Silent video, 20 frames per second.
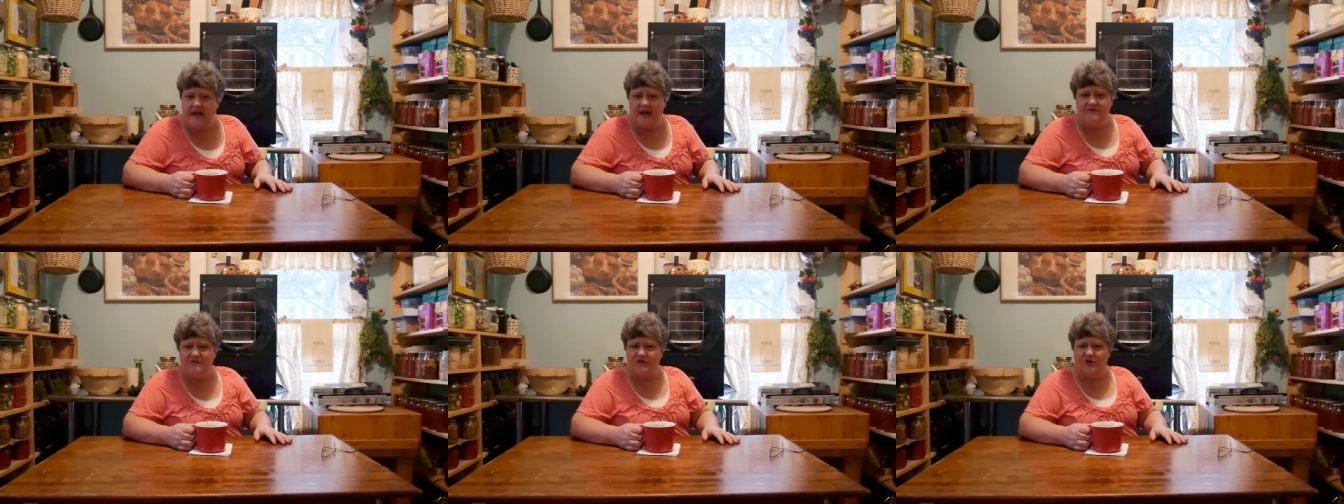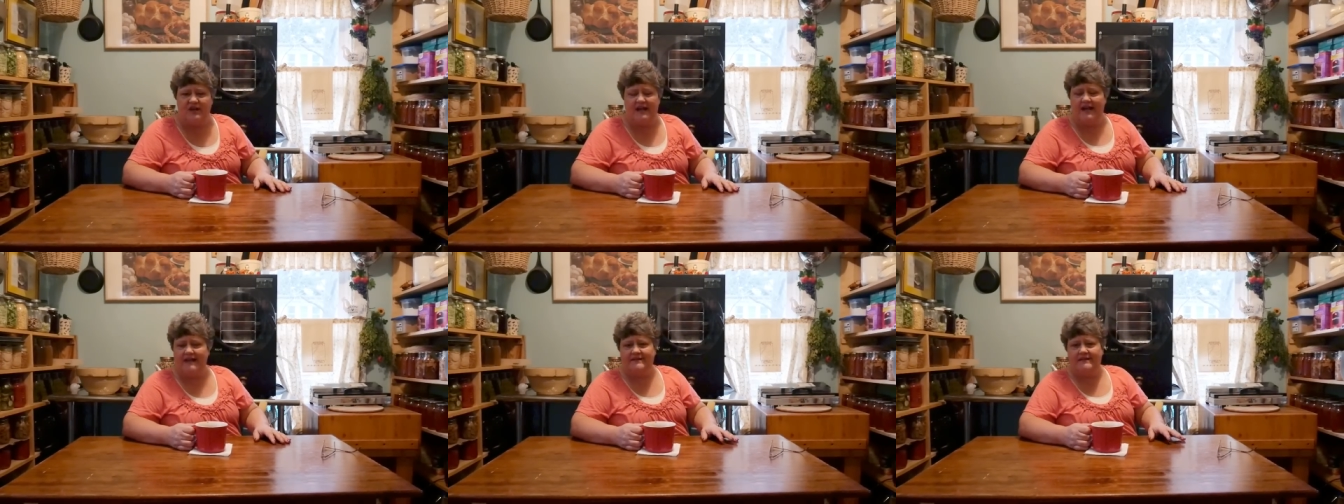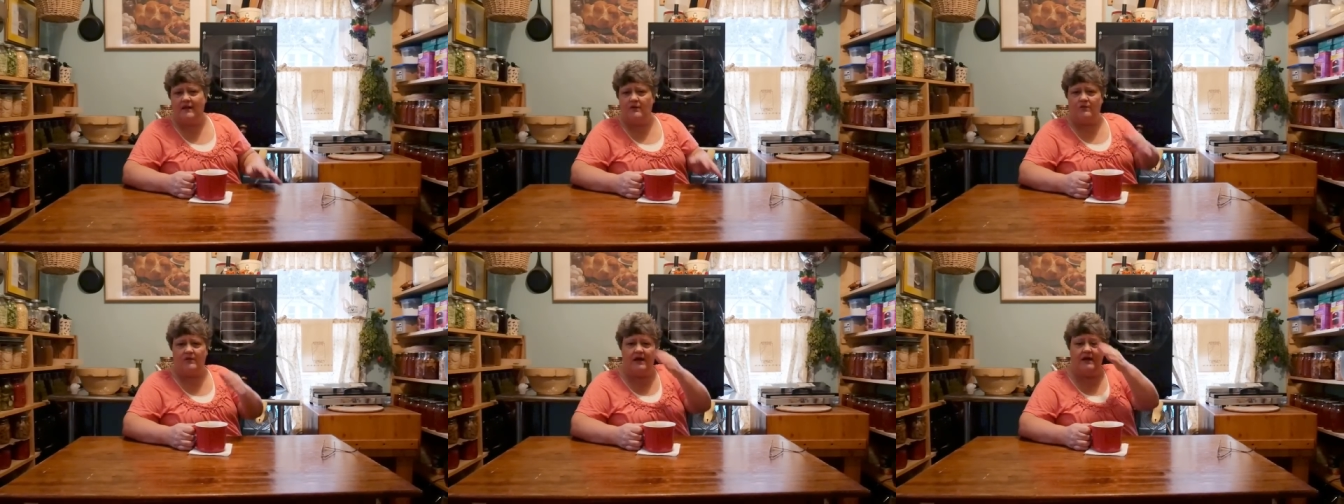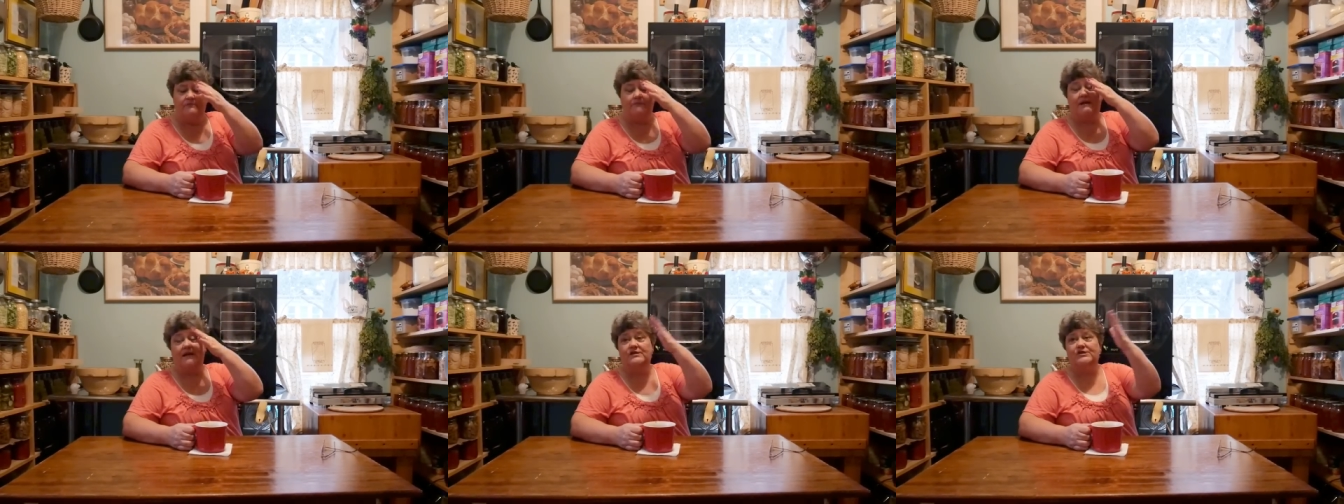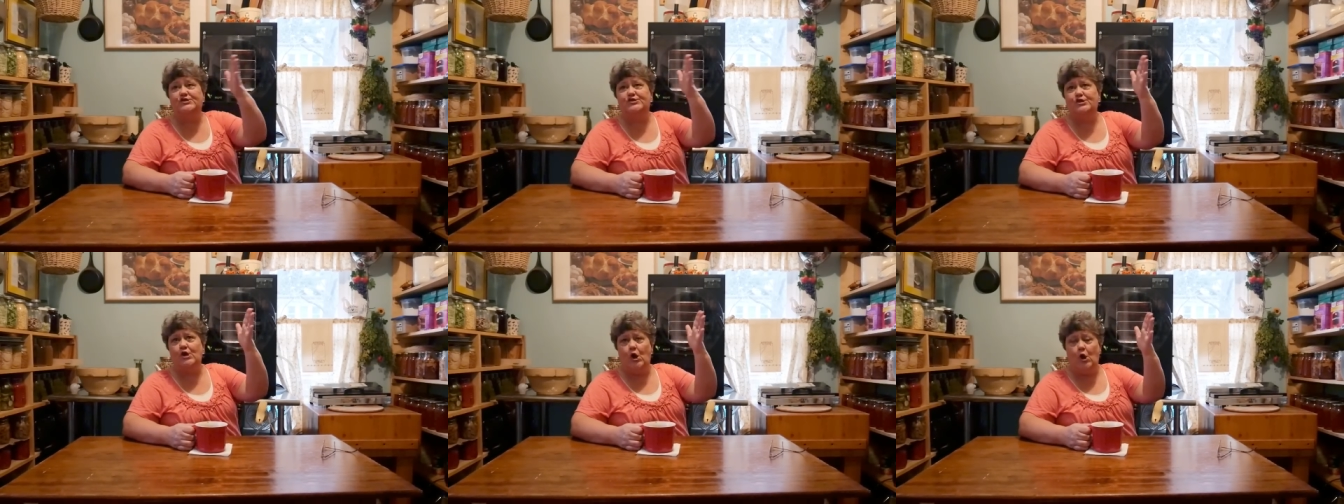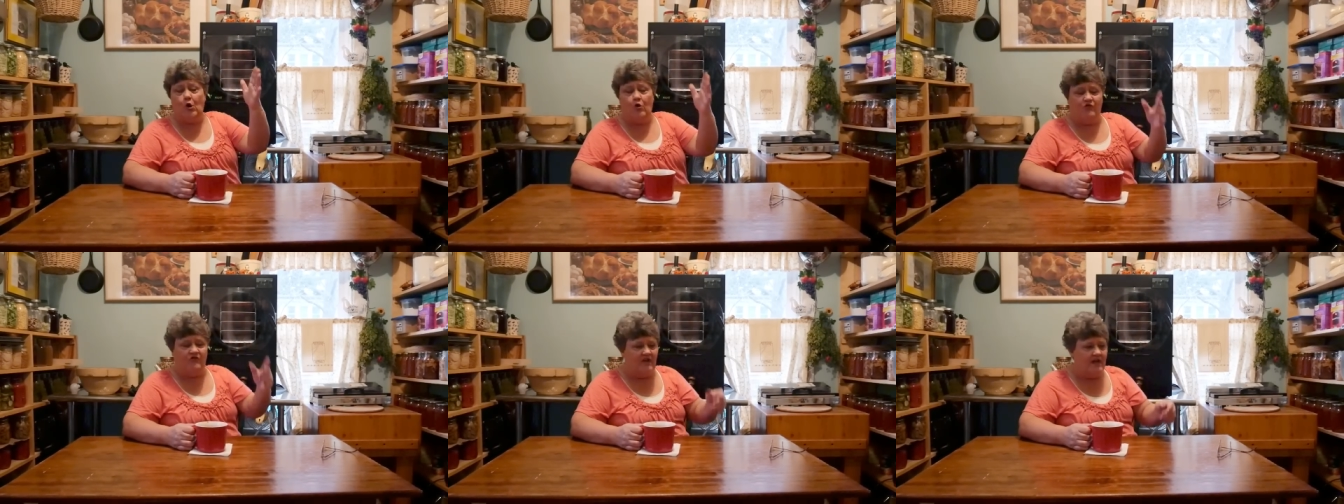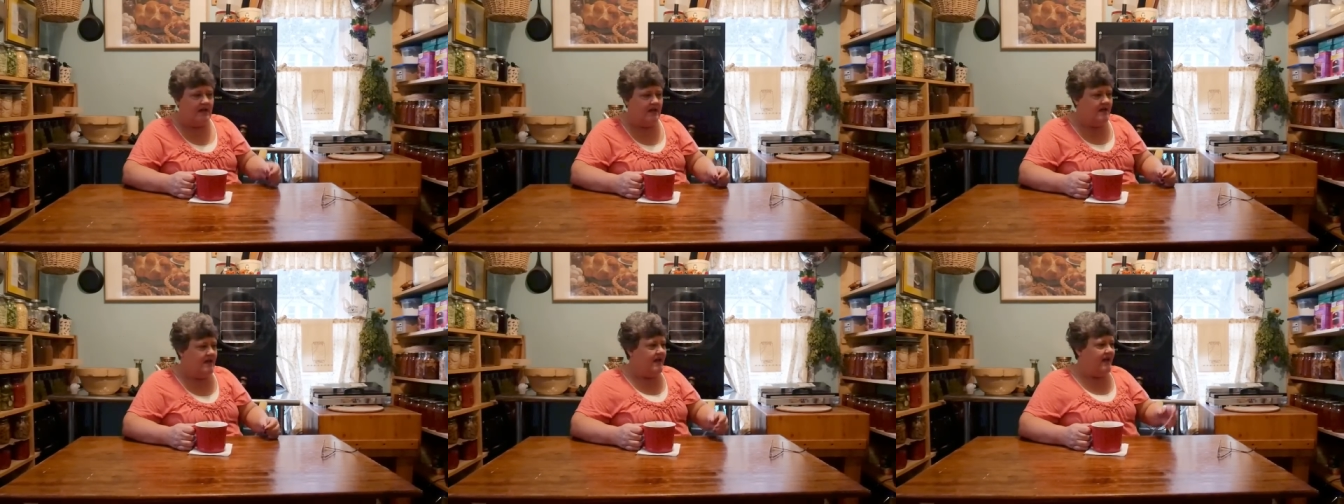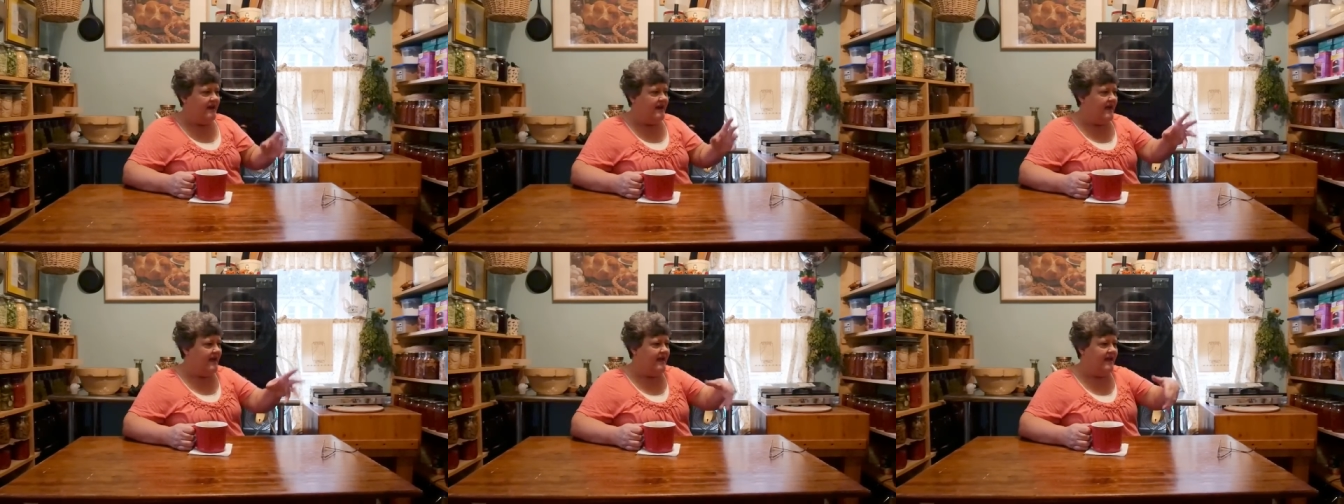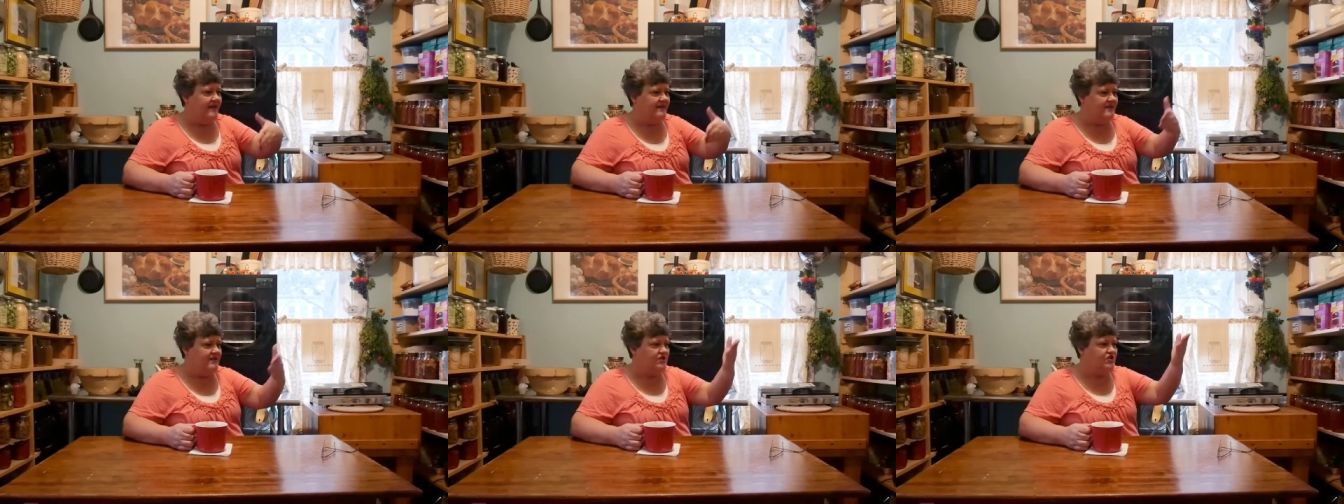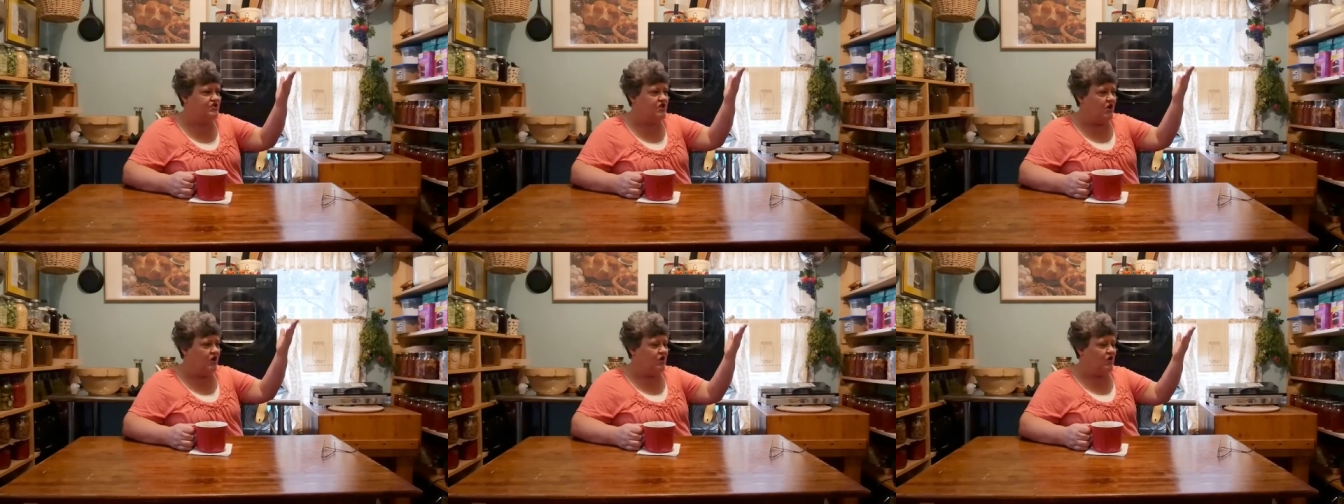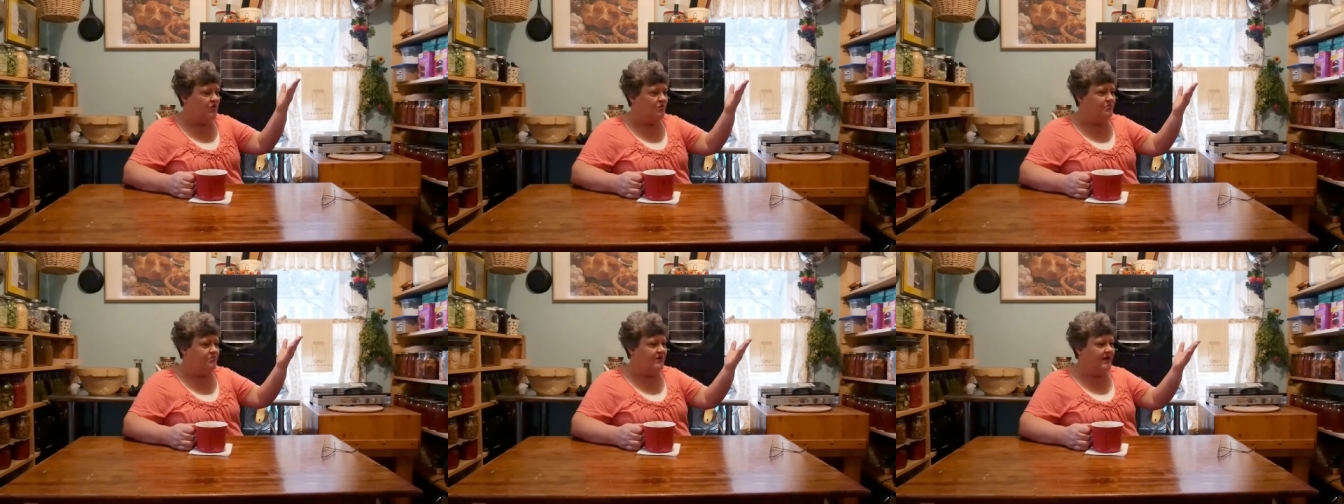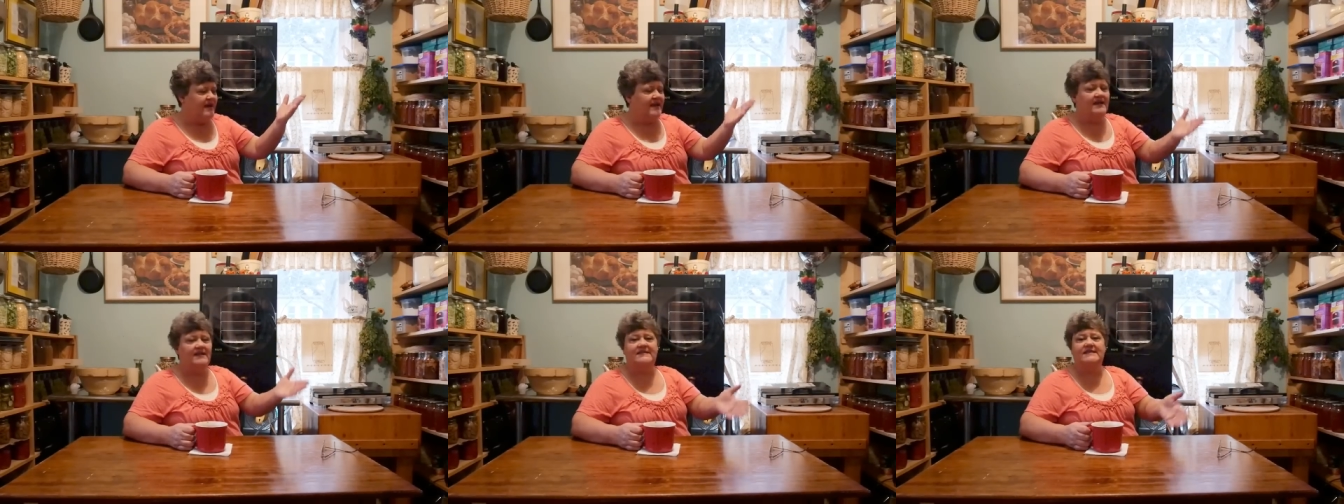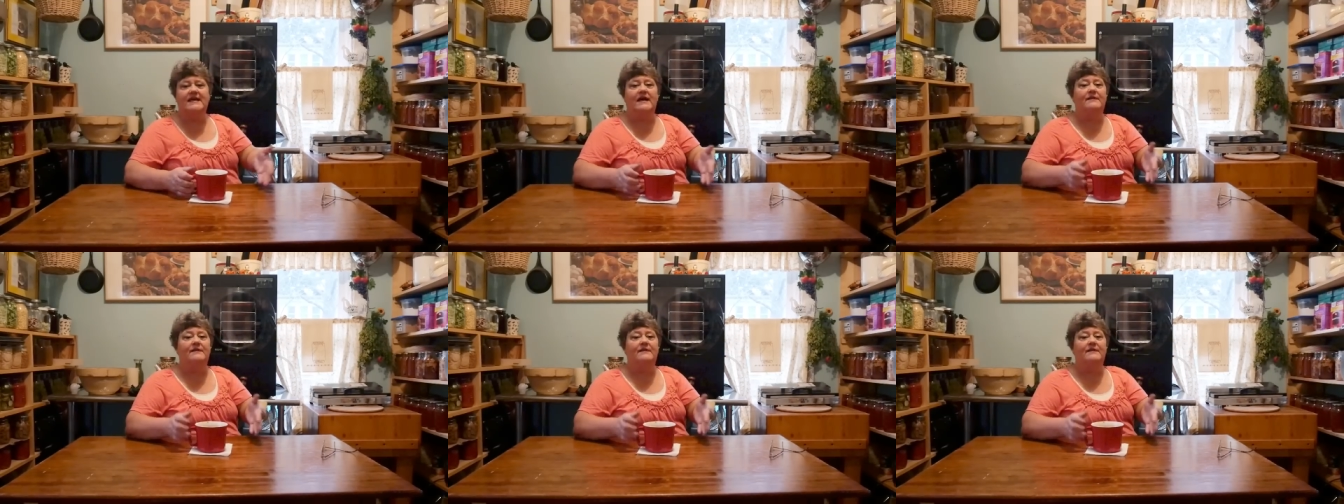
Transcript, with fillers: I forgot they were on my stove, and I had these charcoal briquettes